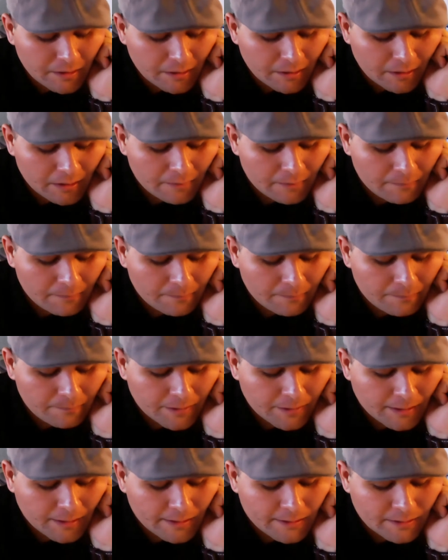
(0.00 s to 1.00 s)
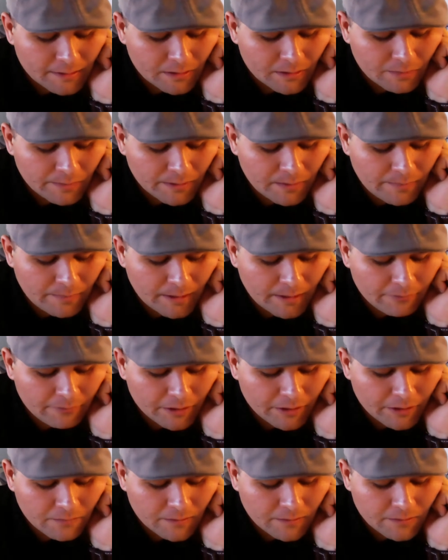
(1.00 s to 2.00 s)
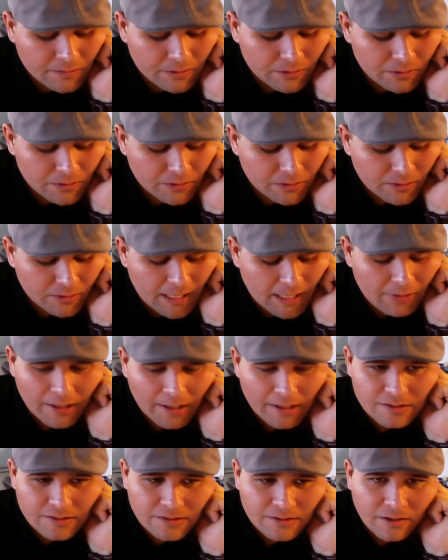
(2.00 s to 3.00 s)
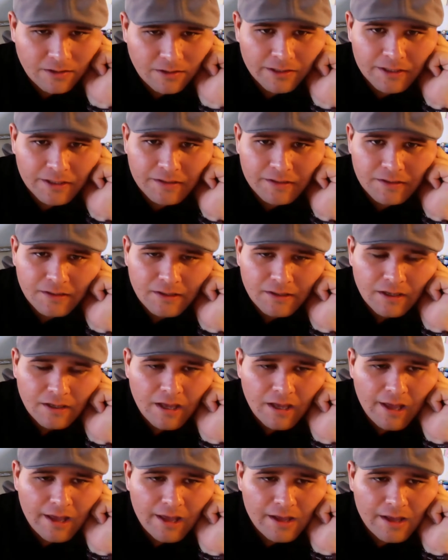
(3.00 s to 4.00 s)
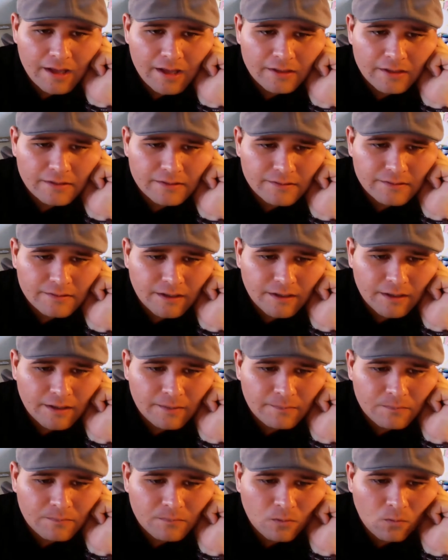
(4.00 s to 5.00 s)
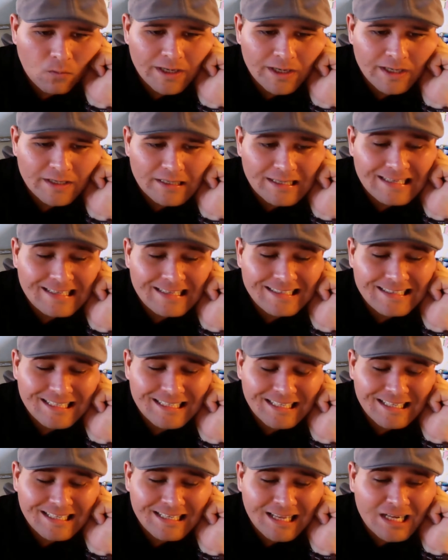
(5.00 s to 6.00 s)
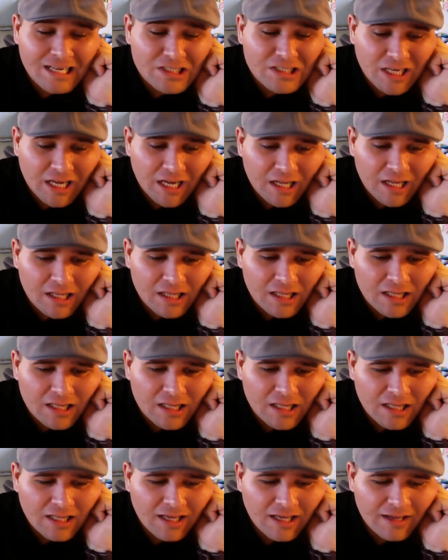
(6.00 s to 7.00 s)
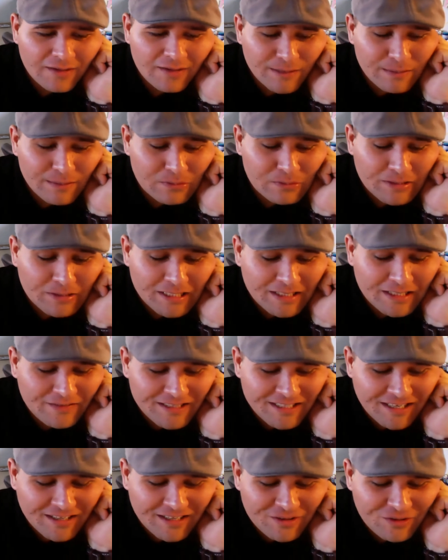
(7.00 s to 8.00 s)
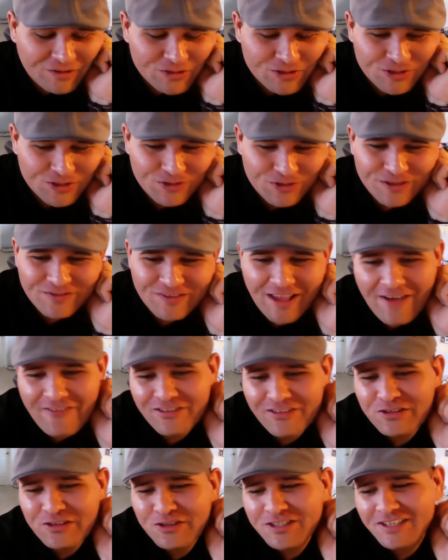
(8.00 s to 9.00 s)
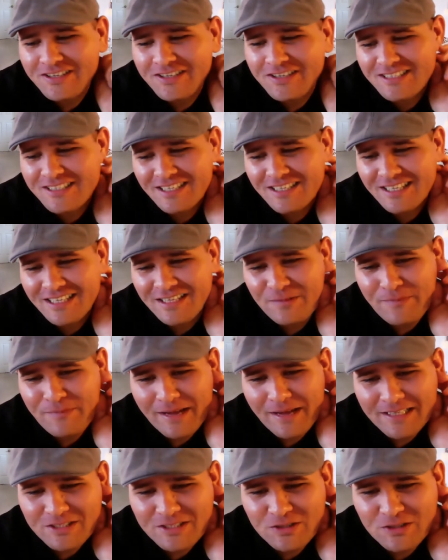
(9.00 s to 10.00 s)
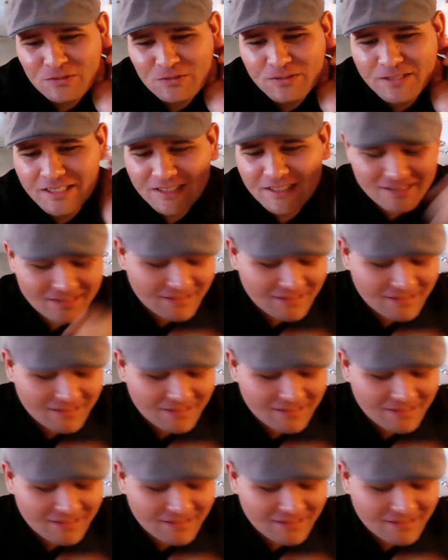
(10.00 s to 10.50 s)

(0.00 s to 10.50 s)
Tell us a little bit about Fresh Fun Social, how it got started, and what it is in a nutshell. And maybe we can even tell the whole story of the evolution of this thing in the past 2 weeks.